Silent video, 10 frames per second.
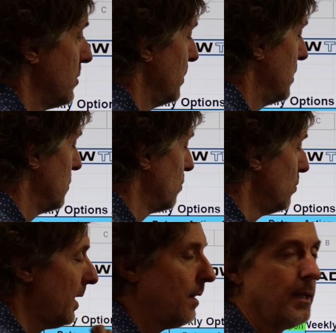which is
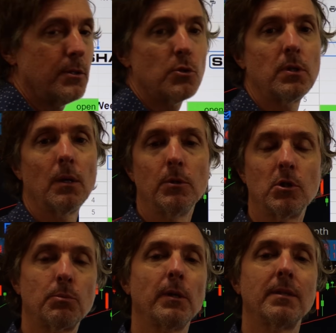really interesting. We
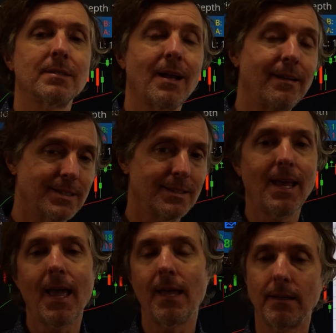just put this on
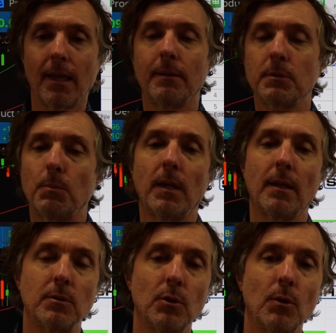today. Again, I'm
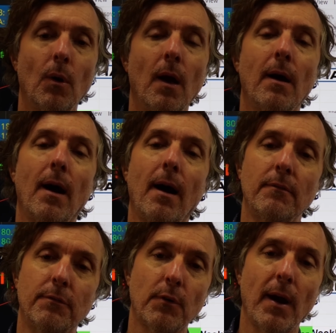speaking to you
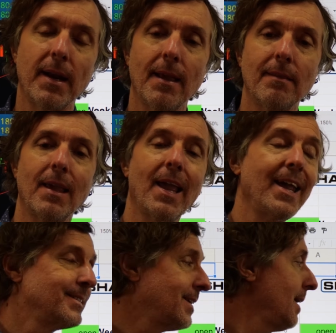Friday the
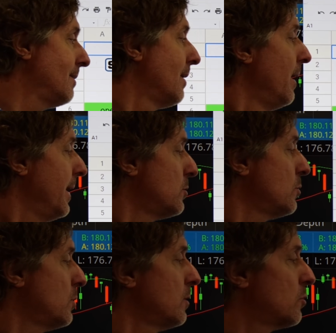18th.
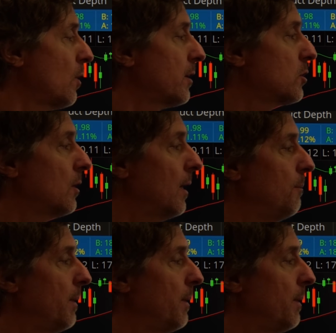Interesting structure in